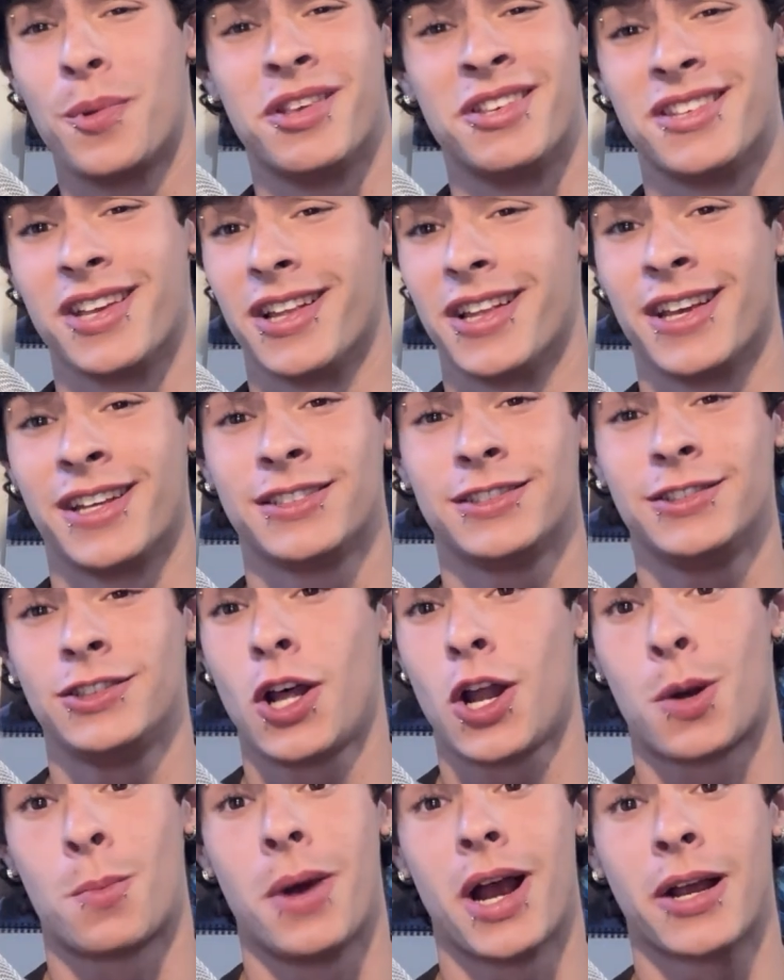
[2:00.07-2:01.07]
silly. Not
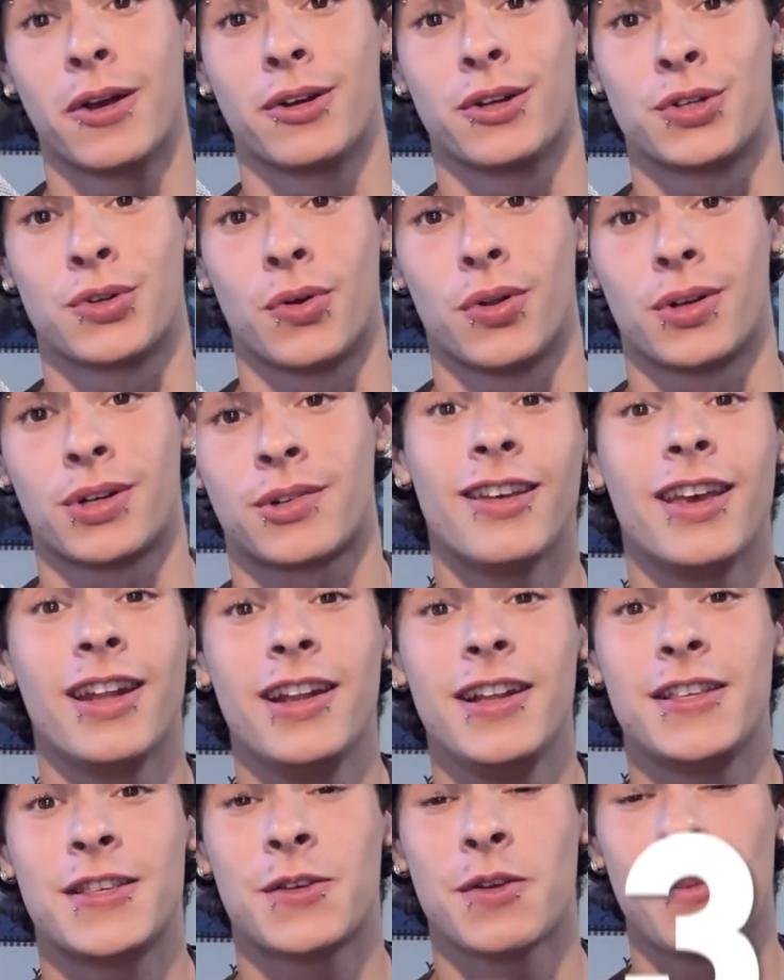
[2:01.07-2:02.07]
our microcontroller. It
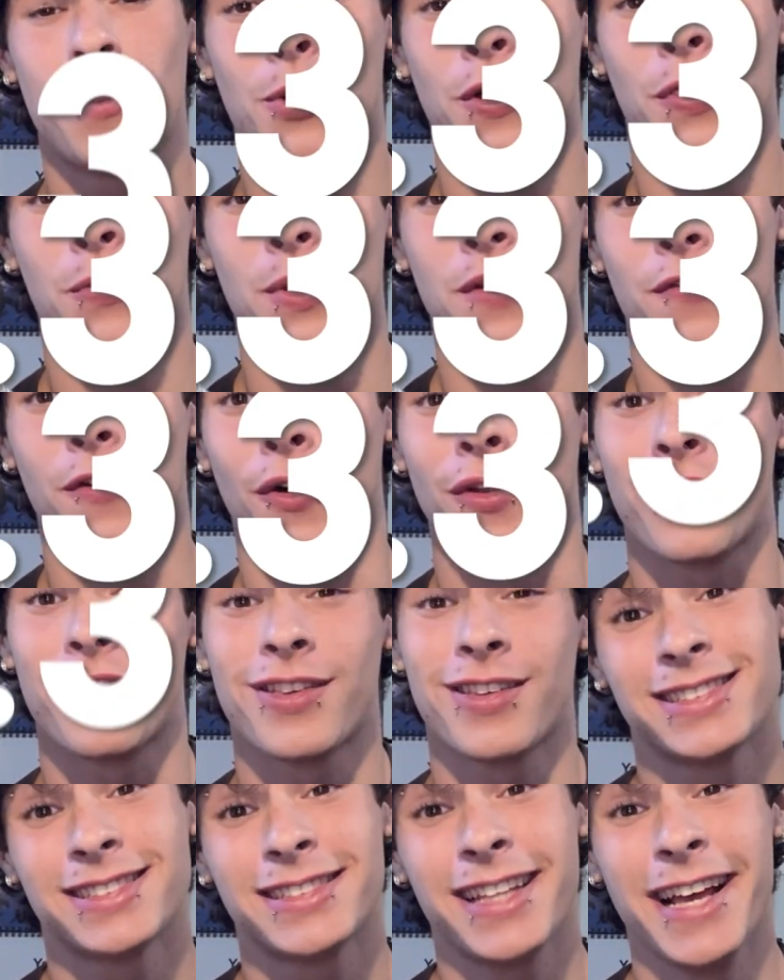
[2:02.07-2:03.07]
needs 3.3
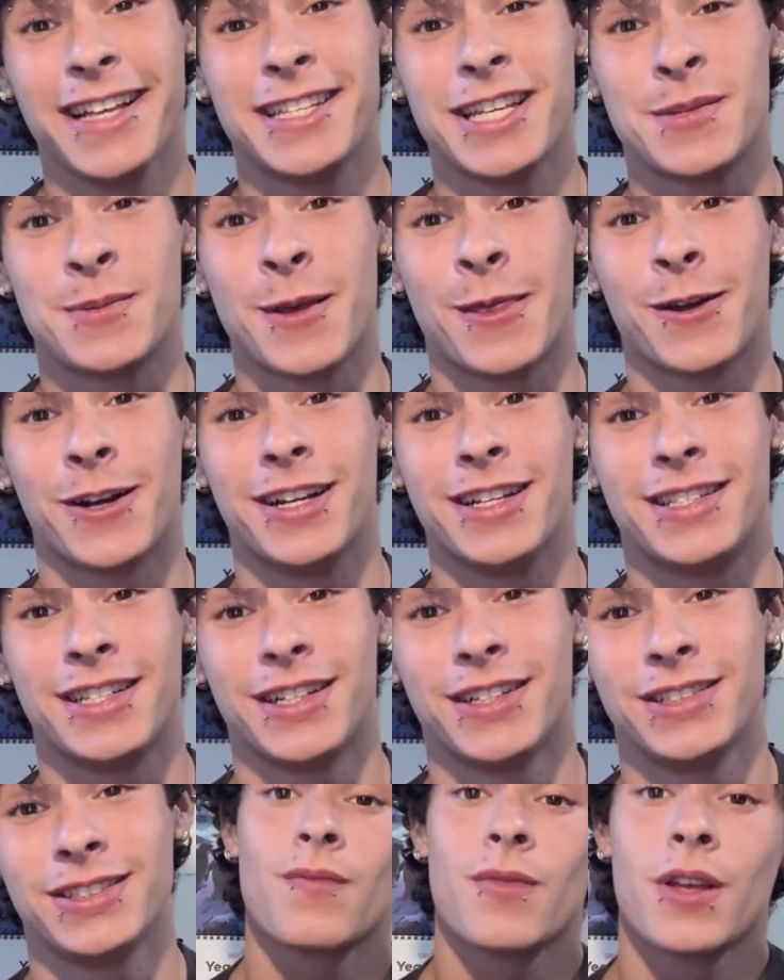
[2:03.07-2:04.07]
volts. Thanks
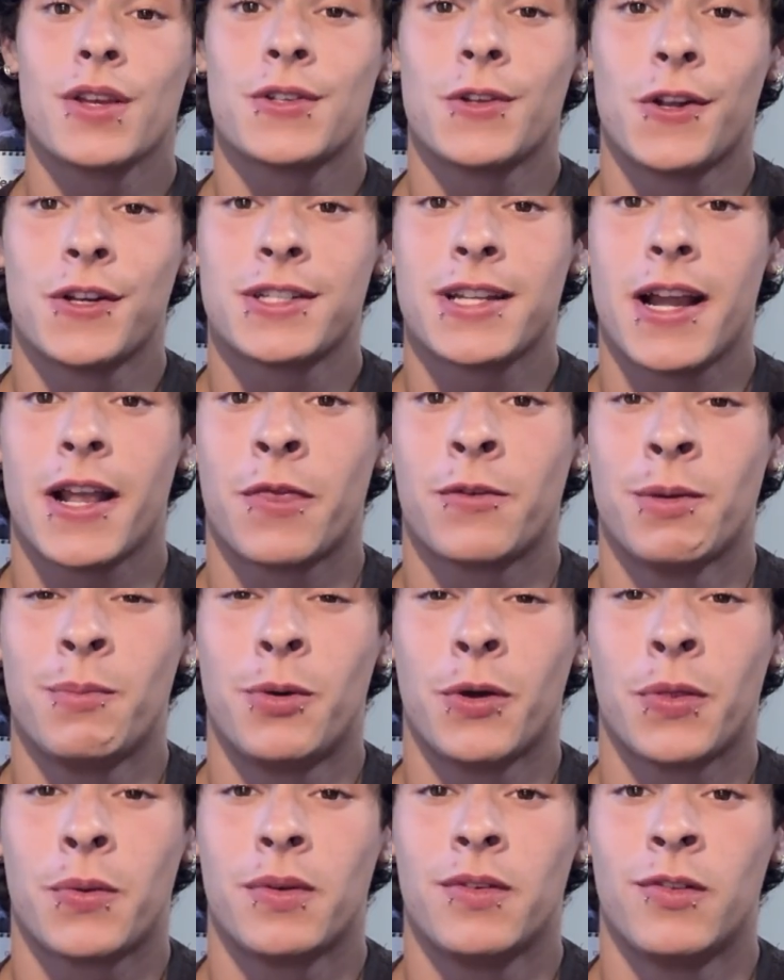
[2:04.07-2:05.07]
ESP32. So I'll just add a
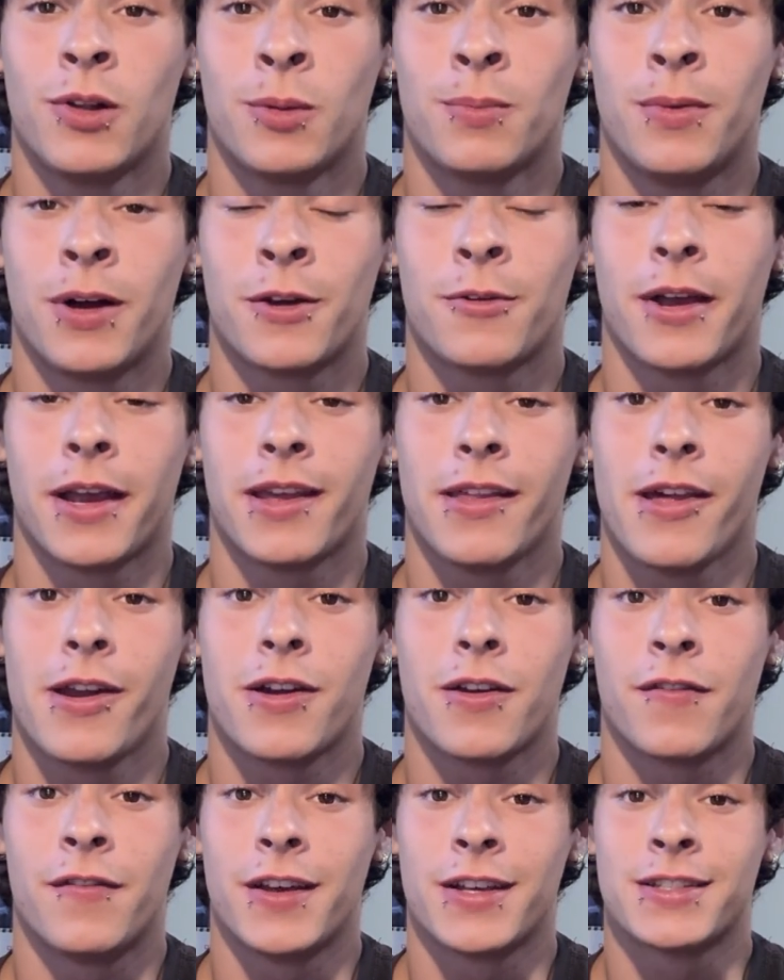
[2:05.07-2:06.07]
3.3 volt buck regulator to
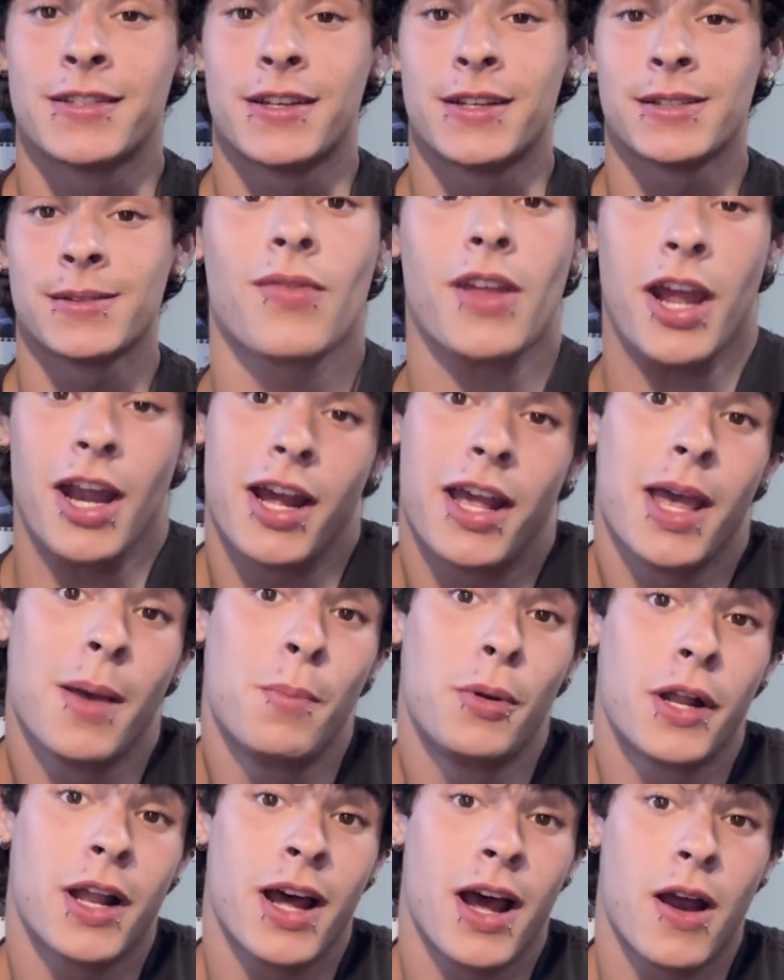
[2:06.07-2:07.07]
fix this. And I can't
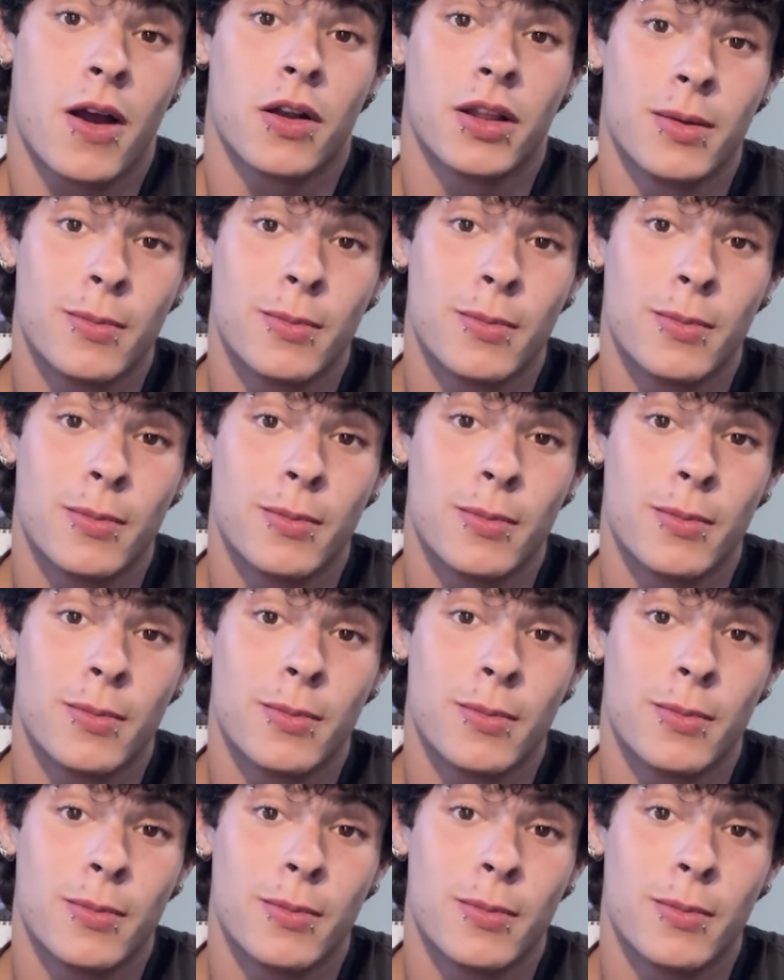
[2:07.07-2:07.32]
put it higher on the